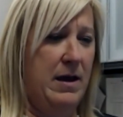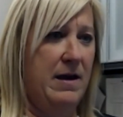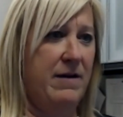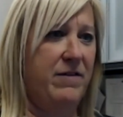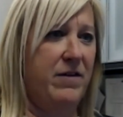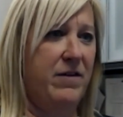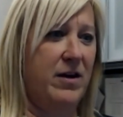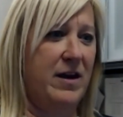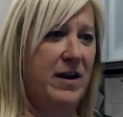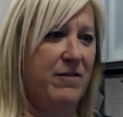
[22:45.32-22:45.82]

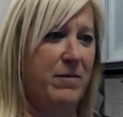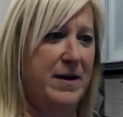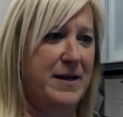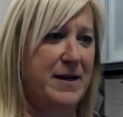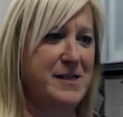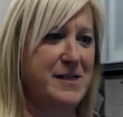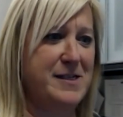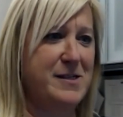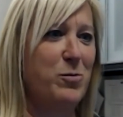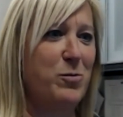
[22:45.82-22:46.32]
If you give
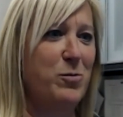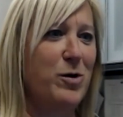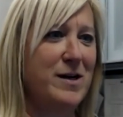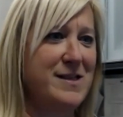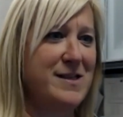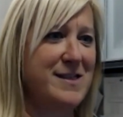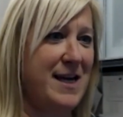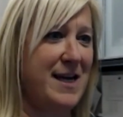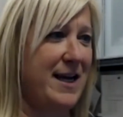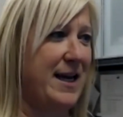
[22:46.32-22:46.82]
me just
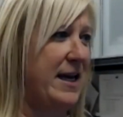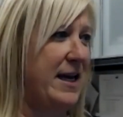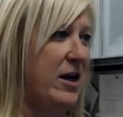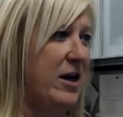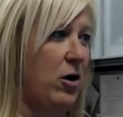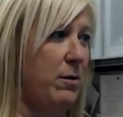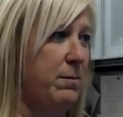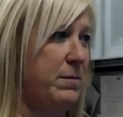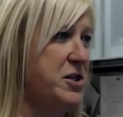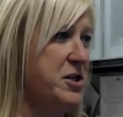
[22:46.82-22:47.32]
1 second
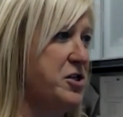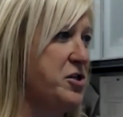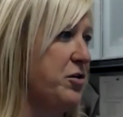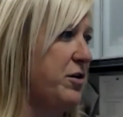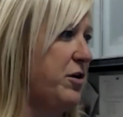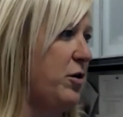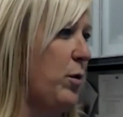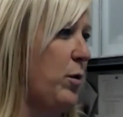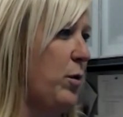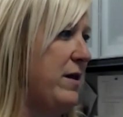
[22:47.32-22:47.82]
here, I'll be
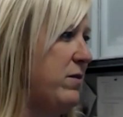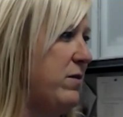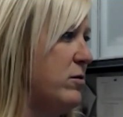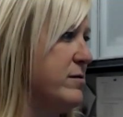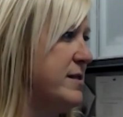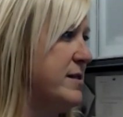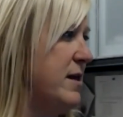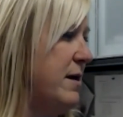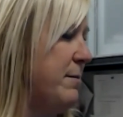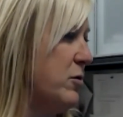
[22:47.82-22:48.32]
sure to write
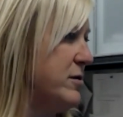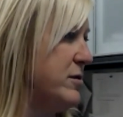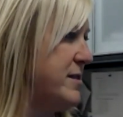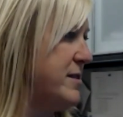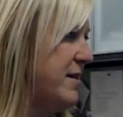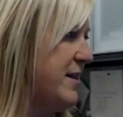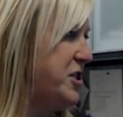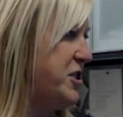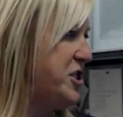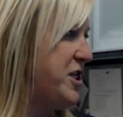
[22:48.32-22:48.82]
those numbers
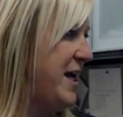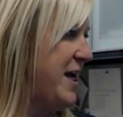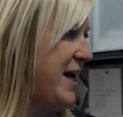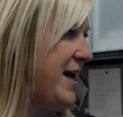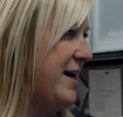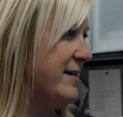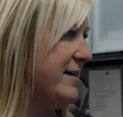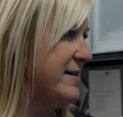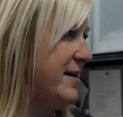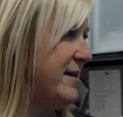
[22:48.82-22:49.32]
in the
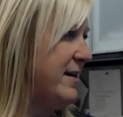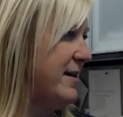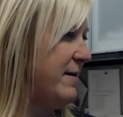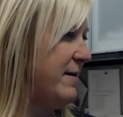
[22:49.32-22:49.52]
chat.